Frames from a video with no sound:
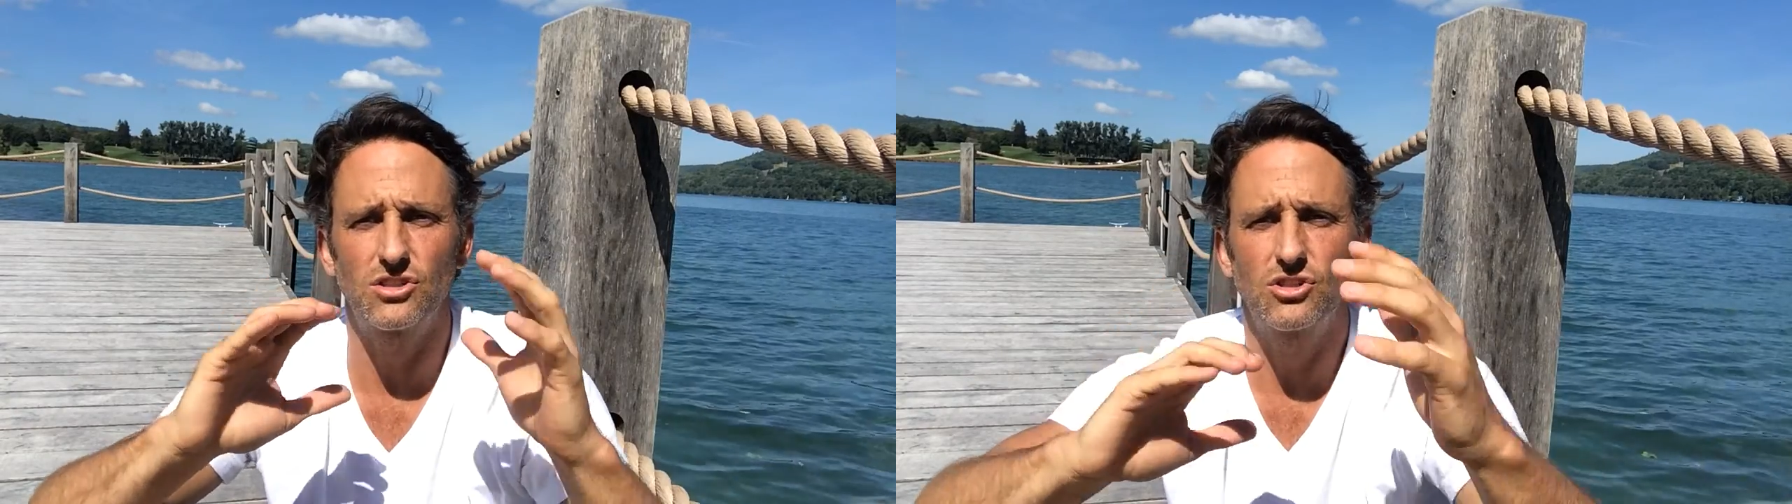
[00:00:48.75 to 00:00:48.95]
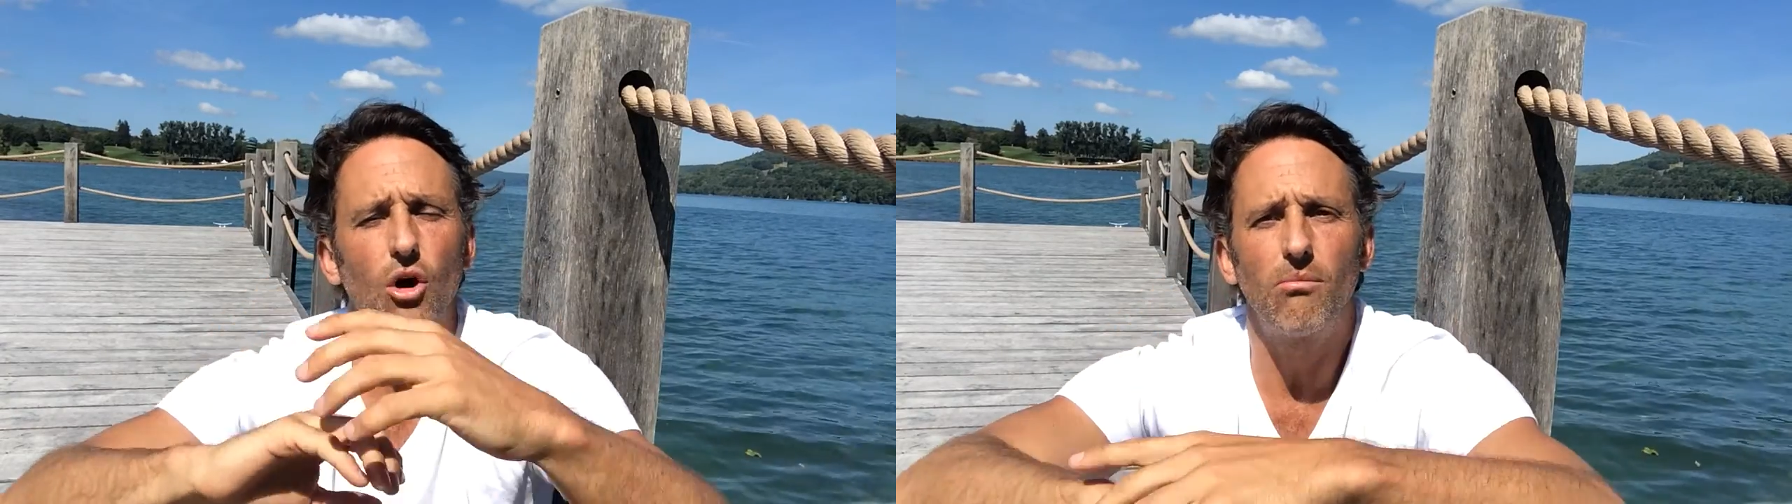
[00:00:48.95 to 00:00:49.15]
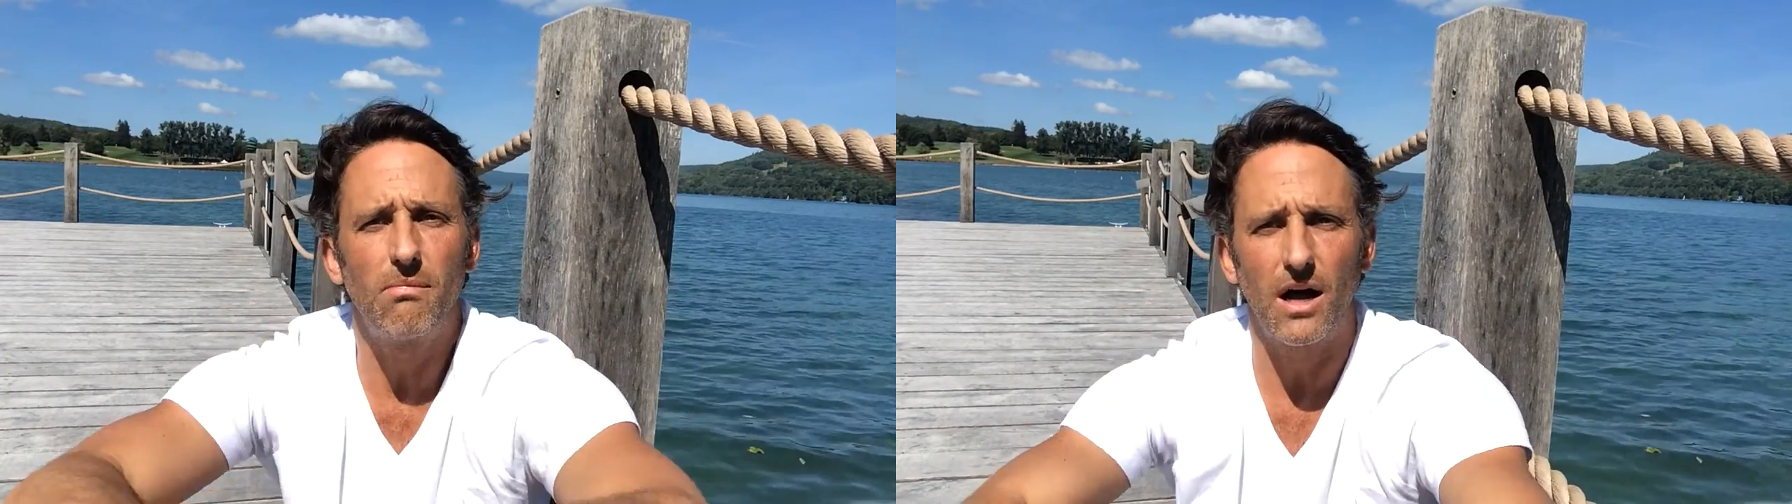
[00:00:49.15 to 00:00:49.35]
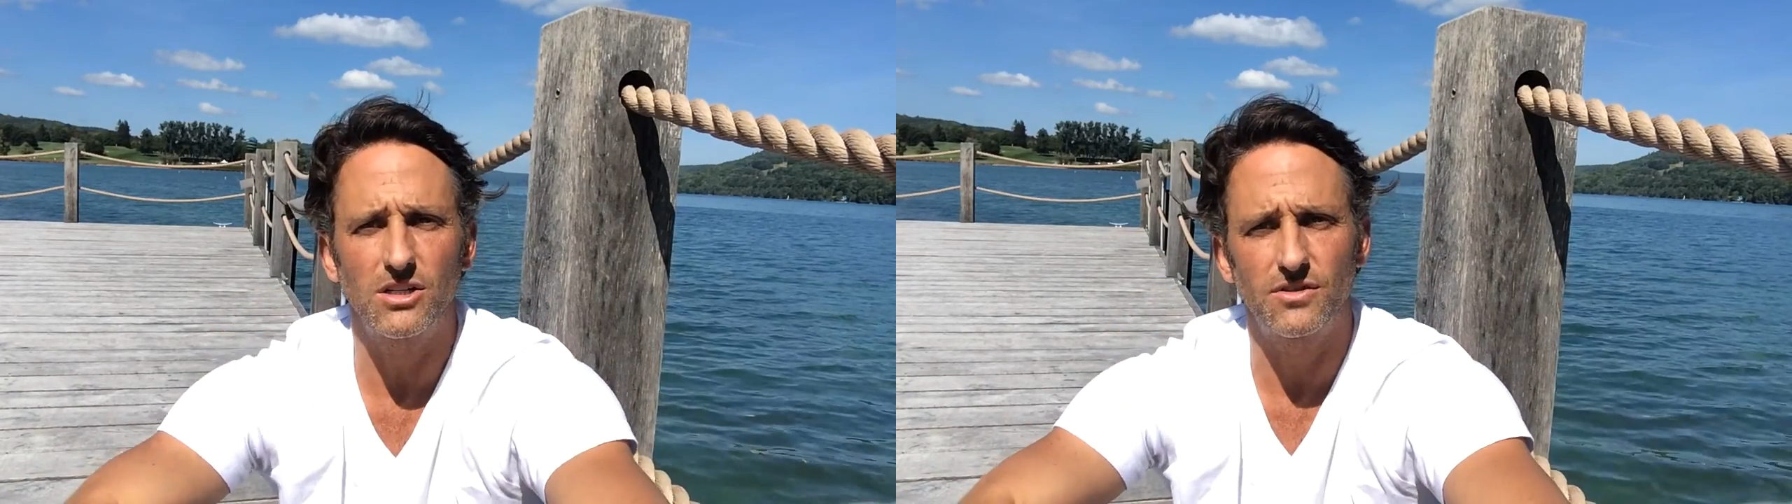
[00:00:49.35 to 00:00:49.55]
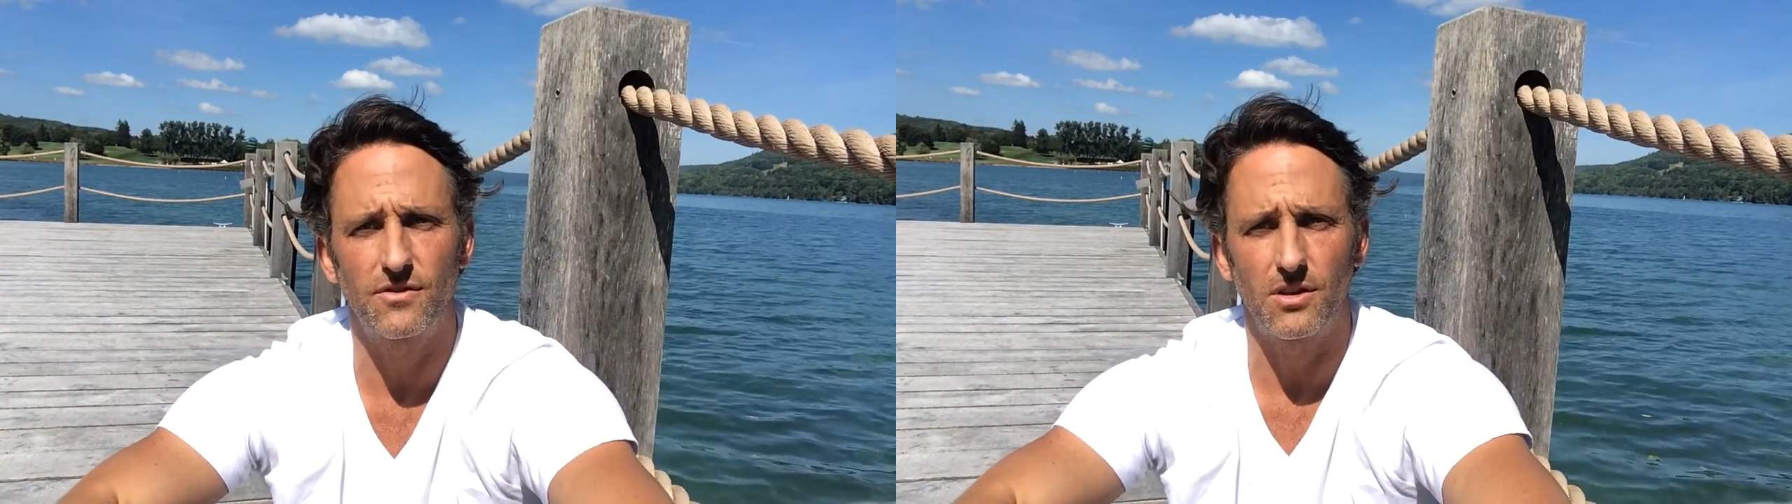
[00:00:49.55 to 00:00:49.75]
so
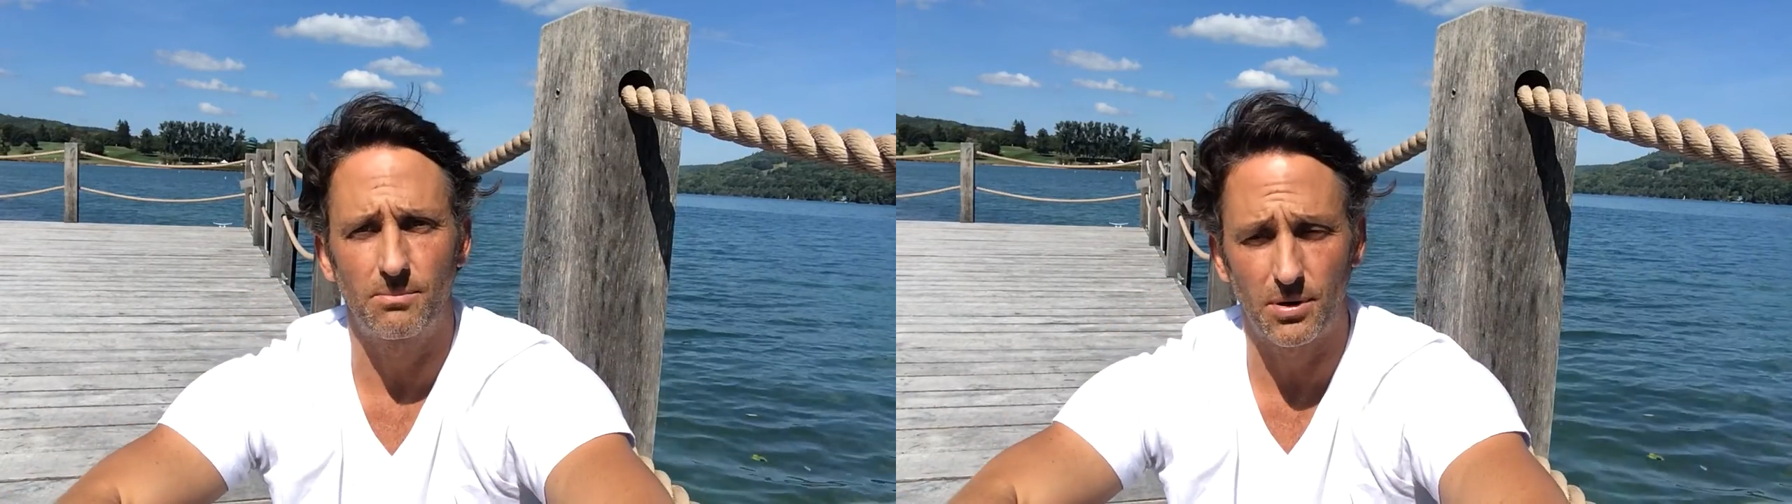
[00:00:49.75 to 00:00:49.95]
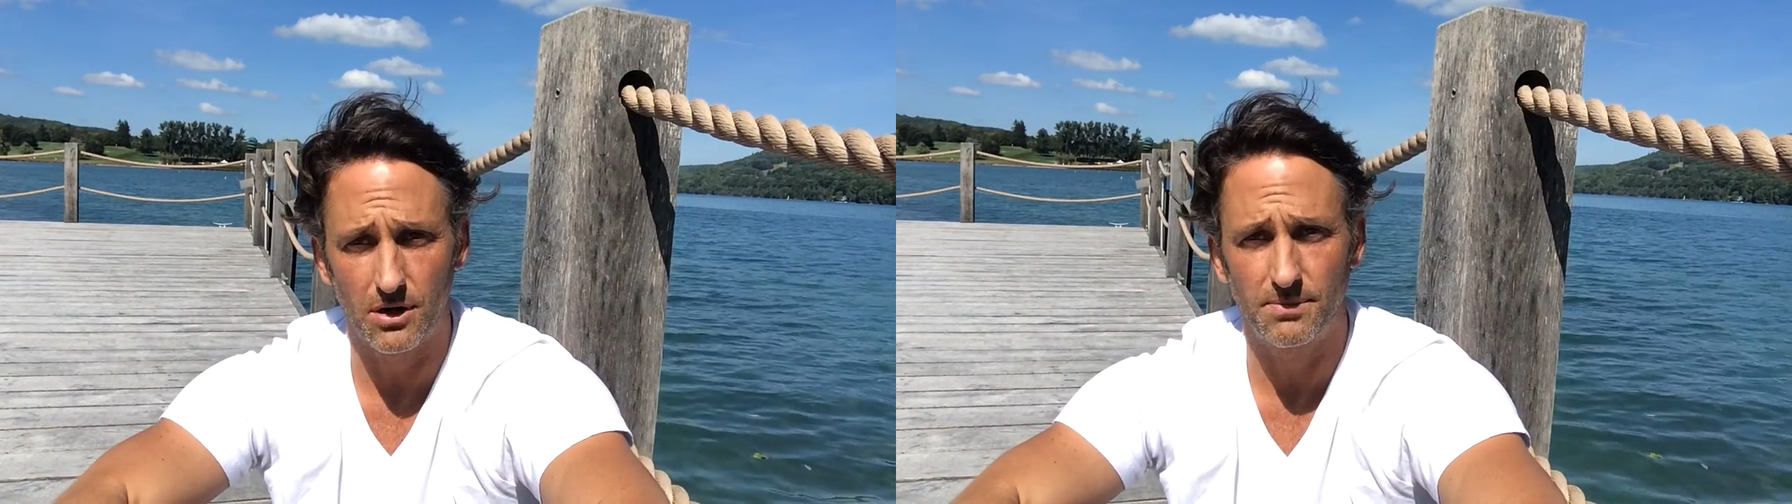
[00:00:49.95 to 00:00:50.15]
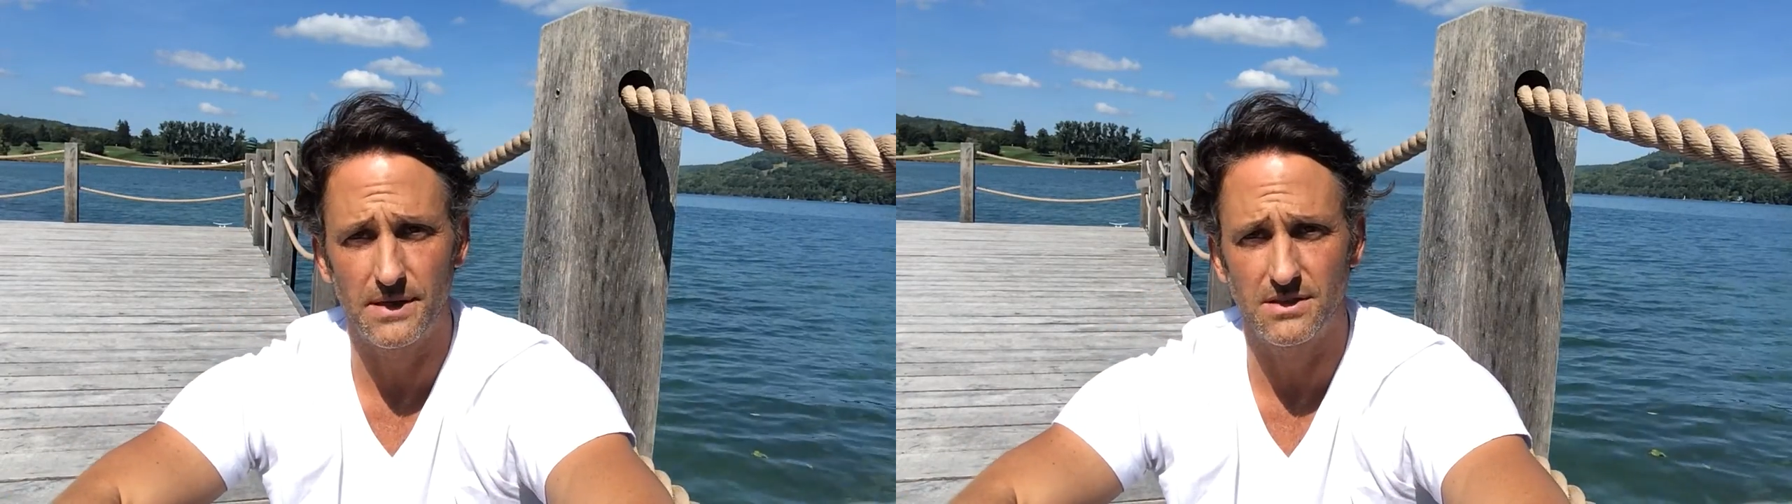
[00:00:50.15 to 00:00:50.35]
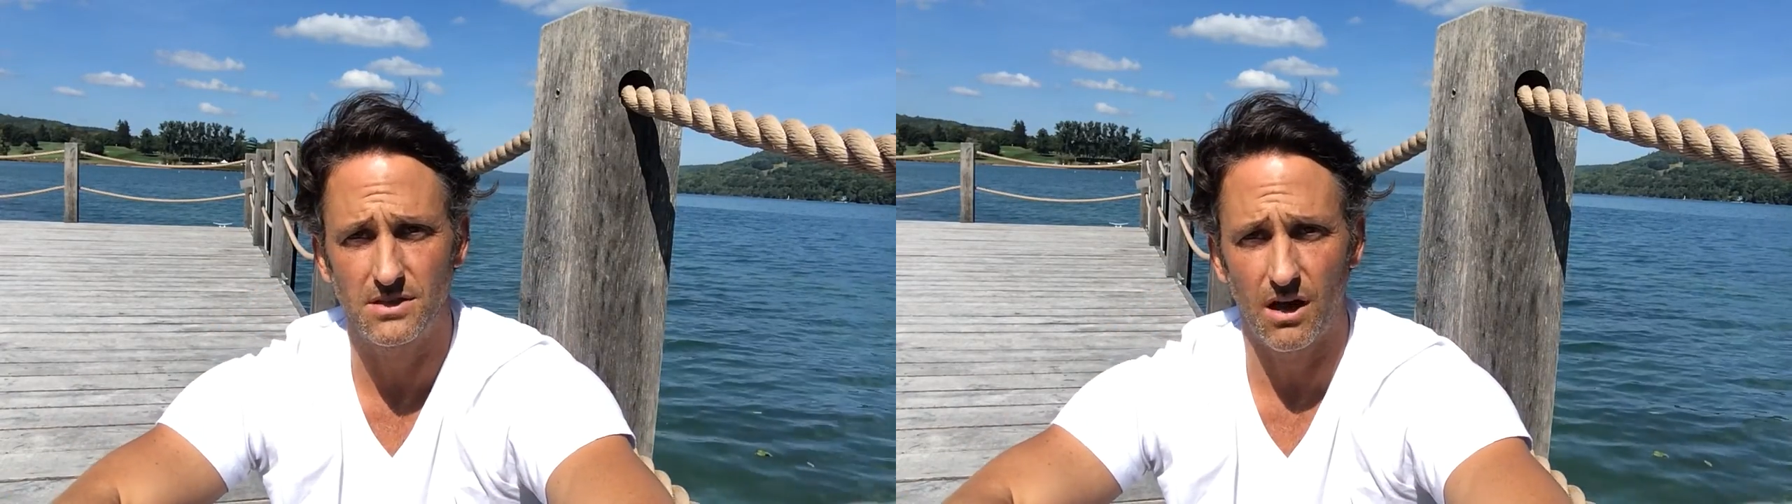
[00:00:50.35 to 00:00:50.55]
much for the purpose